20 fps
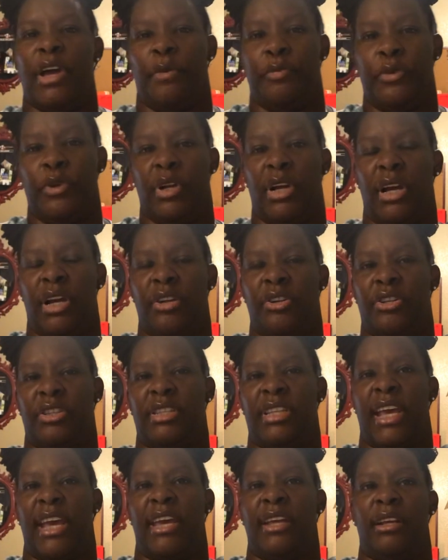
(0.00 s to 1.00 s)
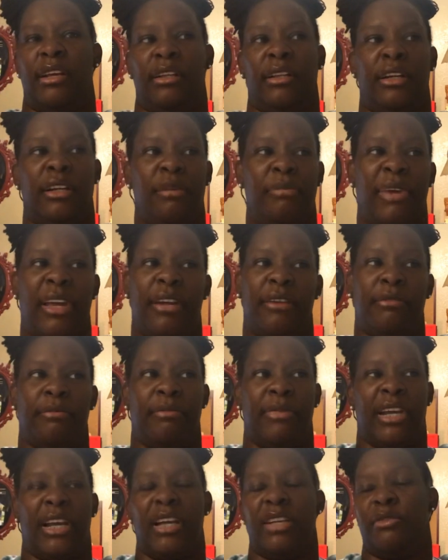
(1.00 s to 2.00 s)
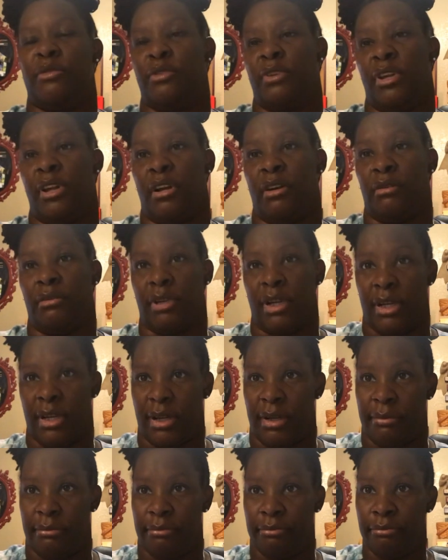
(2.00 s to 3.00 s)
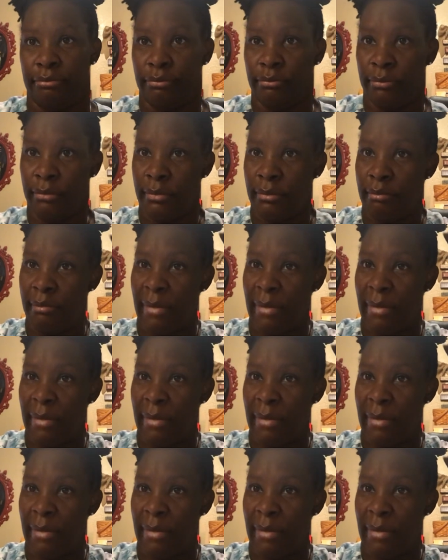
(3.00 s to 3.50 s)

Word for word: that will help you to understand a little bit because, you know, um,